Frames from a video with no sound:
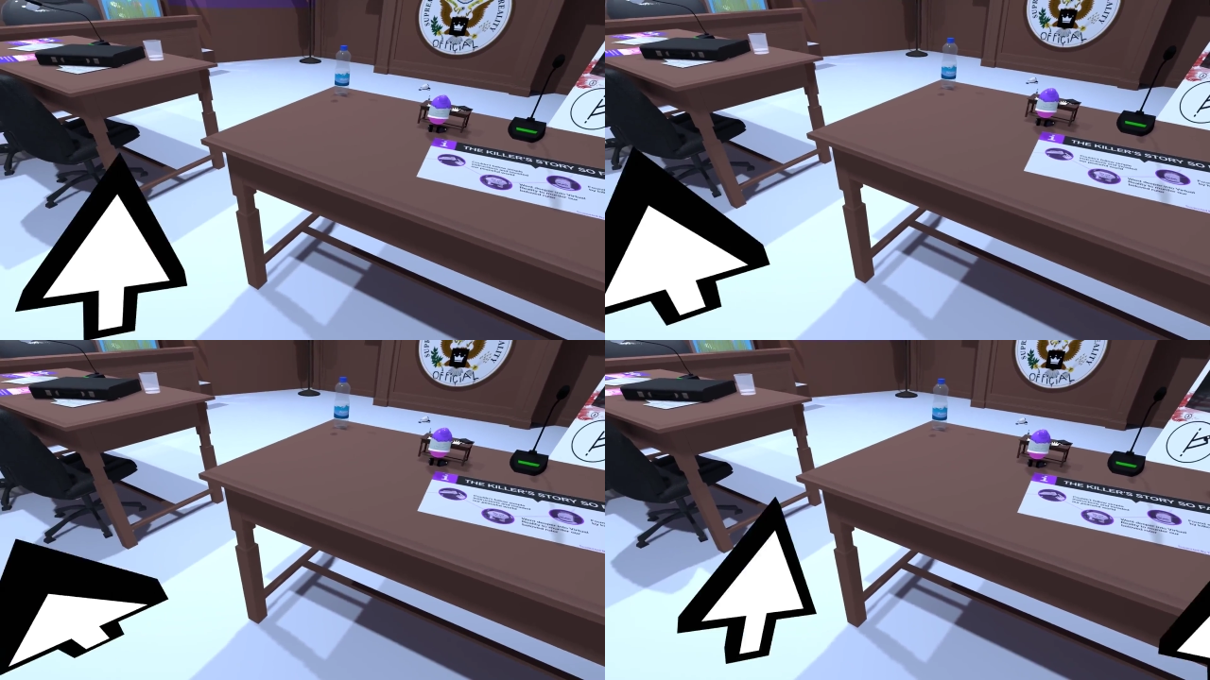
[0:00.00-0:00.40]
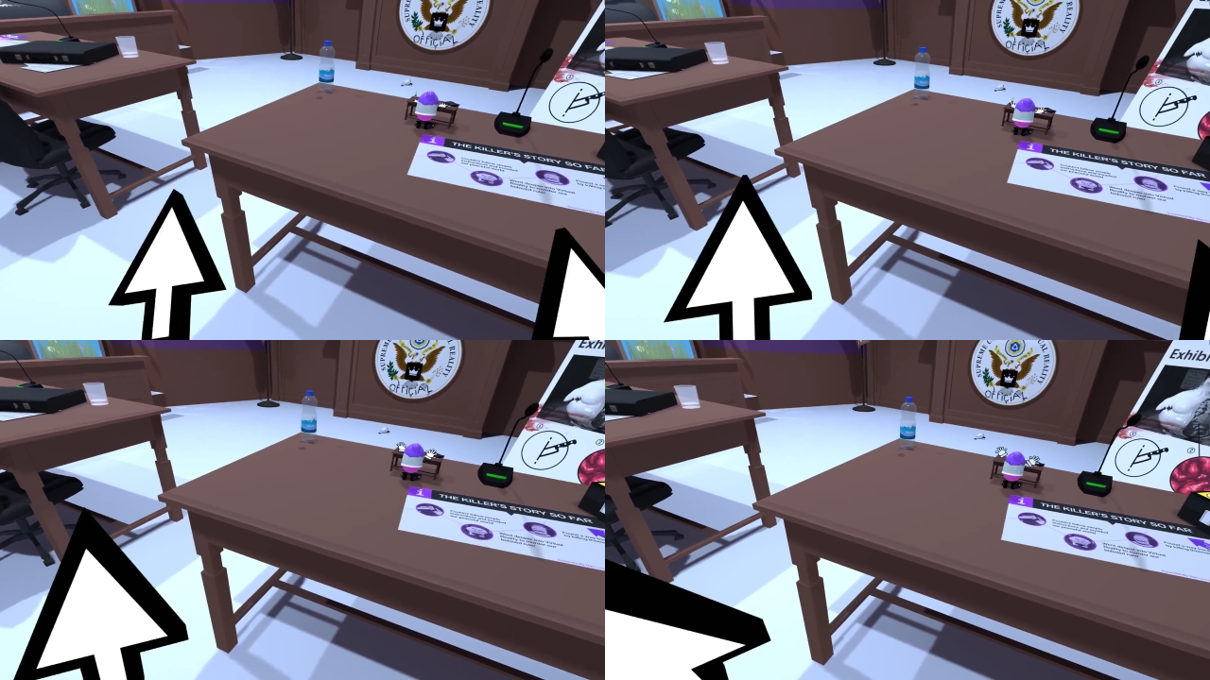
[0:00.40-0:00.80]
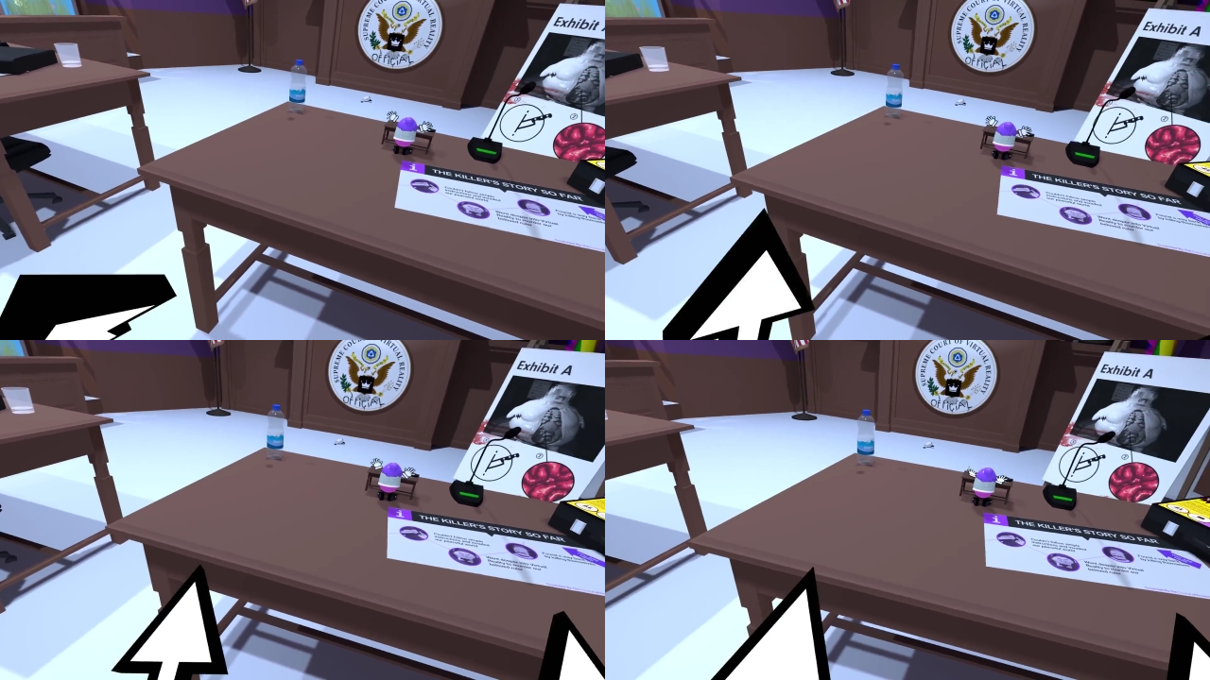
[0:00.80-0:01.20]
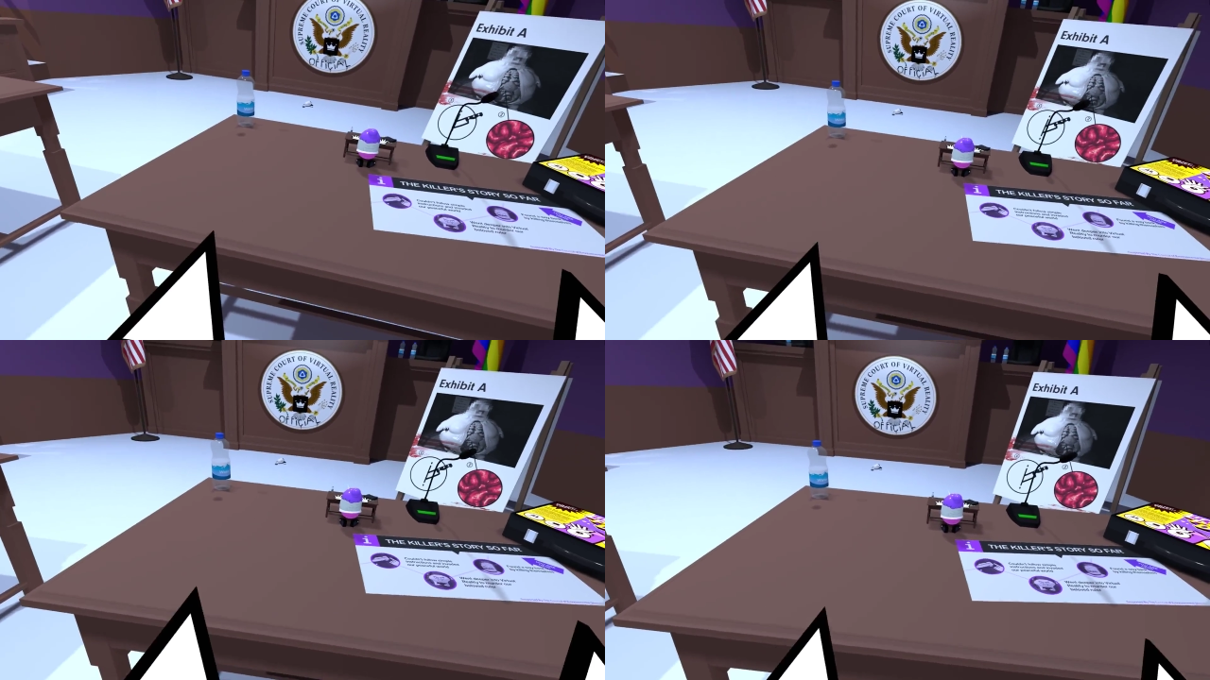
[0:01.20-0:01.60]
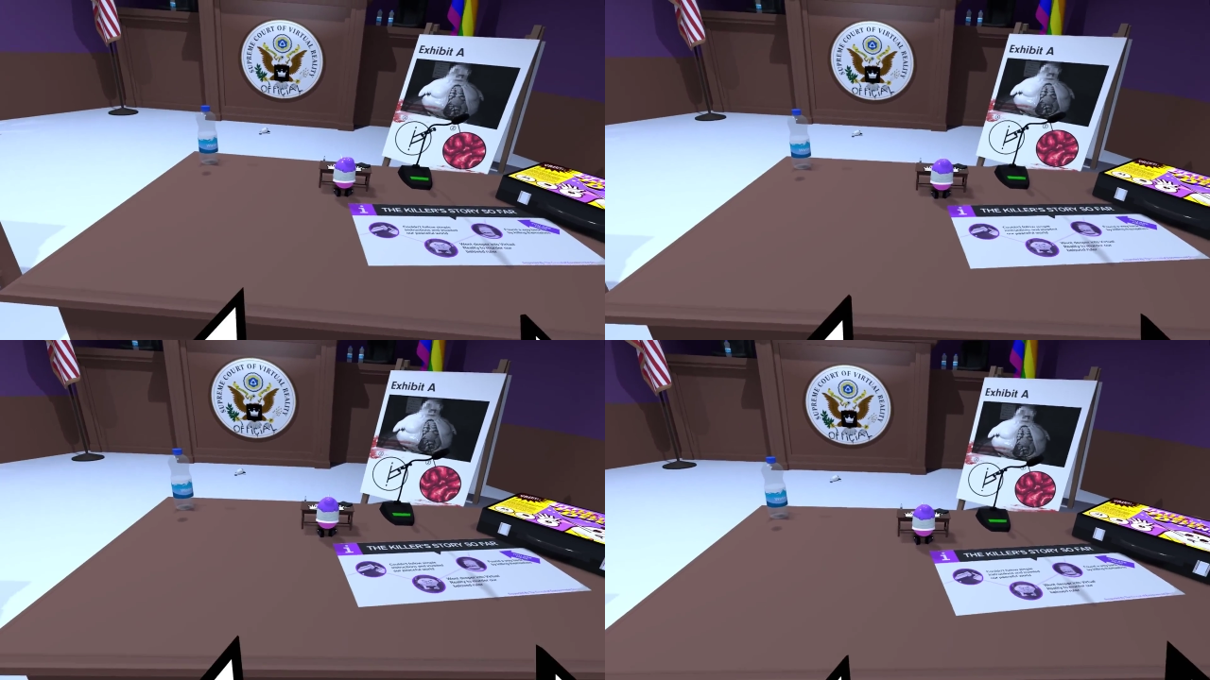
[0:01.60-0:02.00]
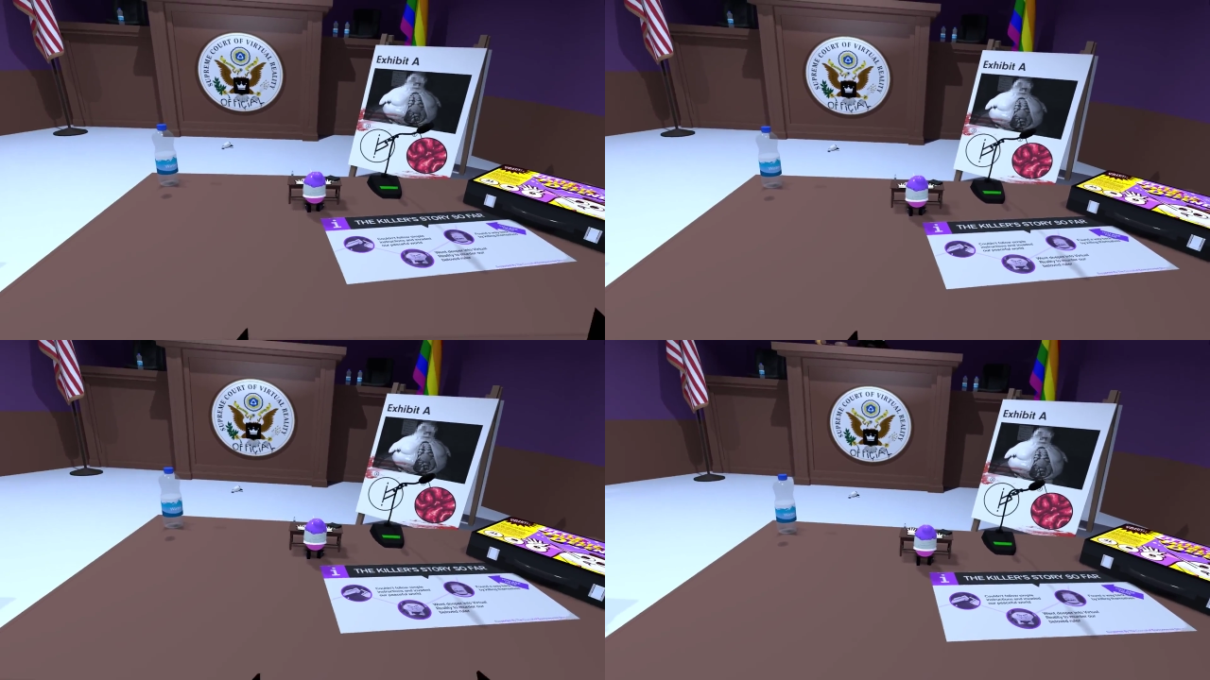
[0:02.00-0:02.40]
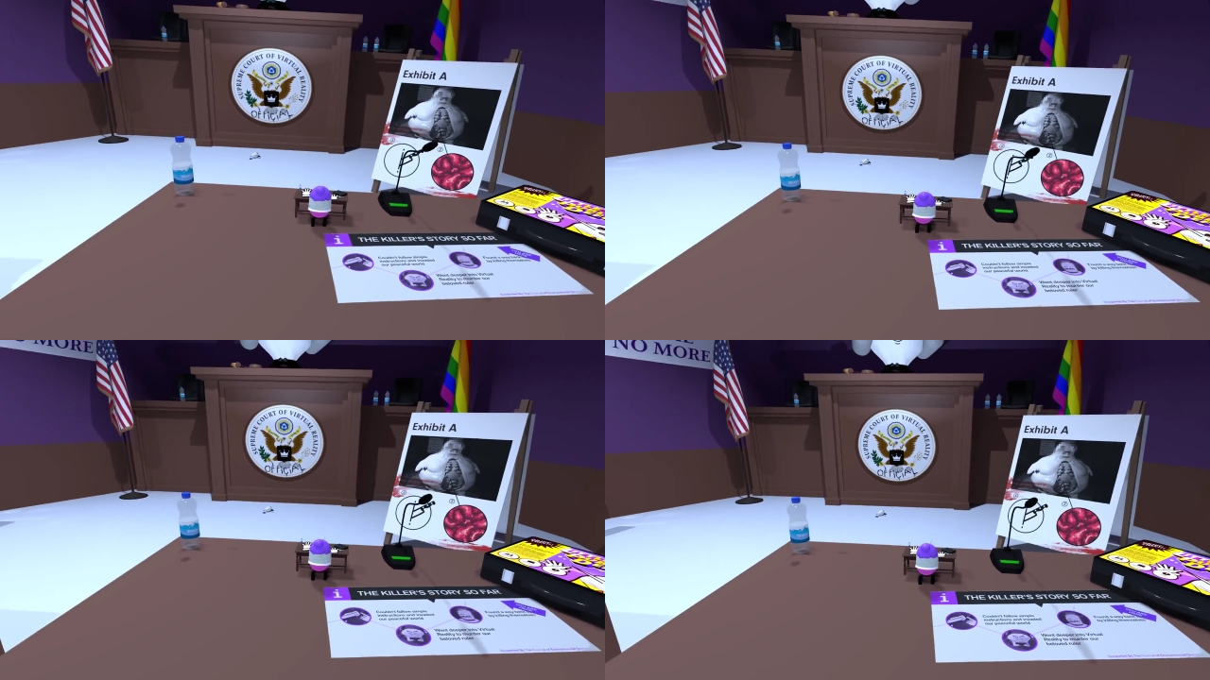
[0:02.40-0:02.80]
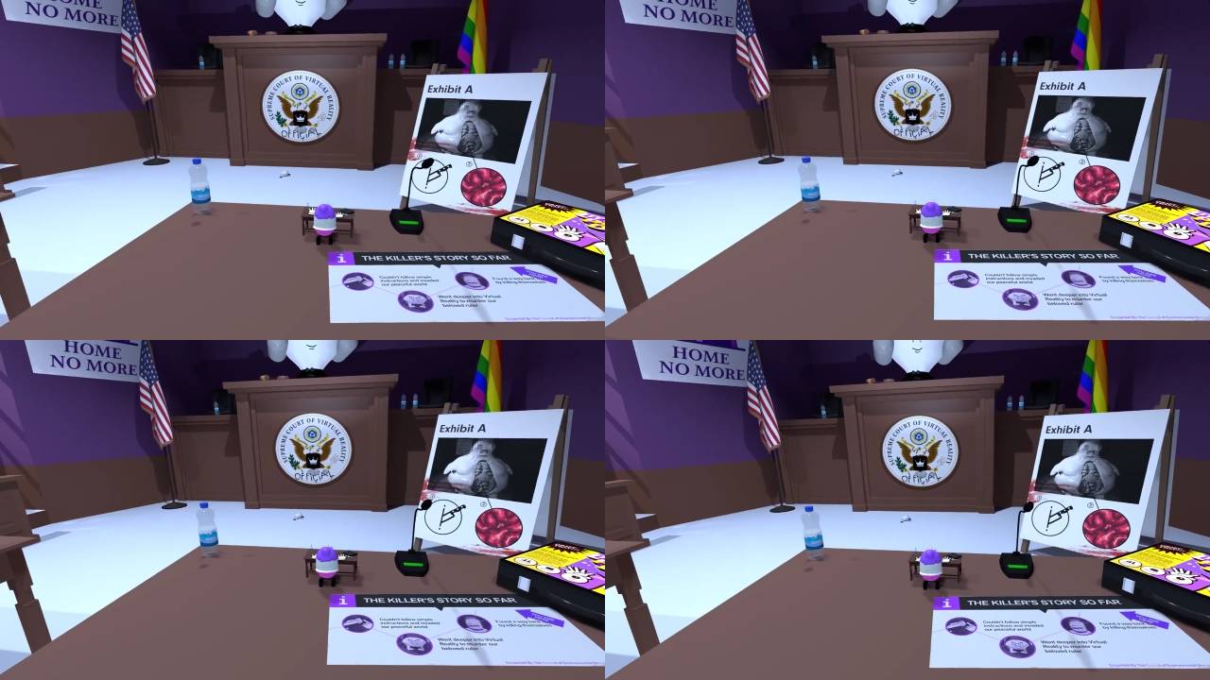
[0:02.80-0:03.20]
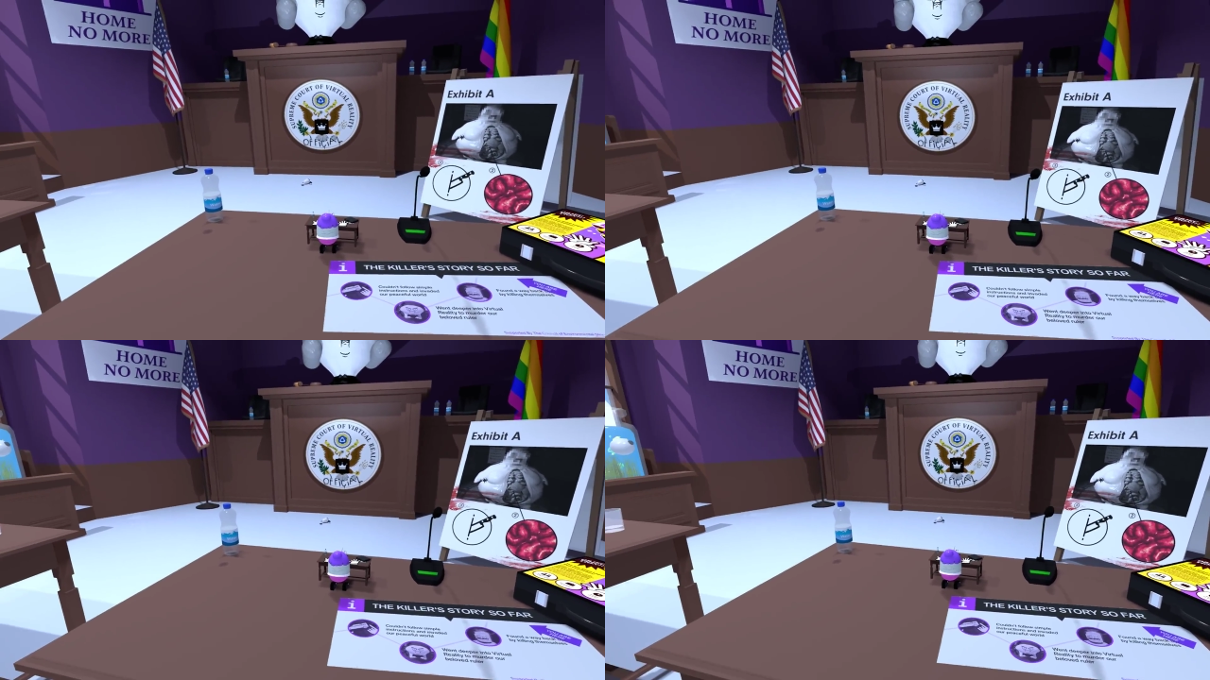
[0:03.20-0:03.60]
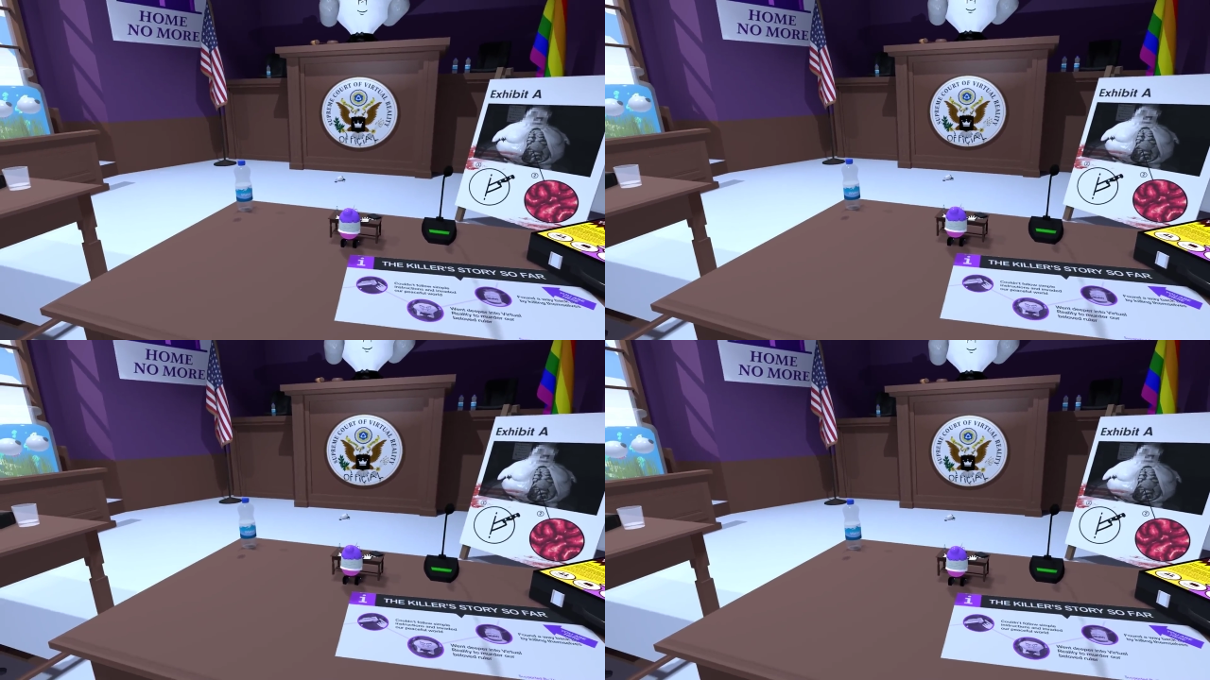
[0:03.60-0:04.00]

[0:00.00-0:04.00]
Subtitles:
[unreadable: no face in view]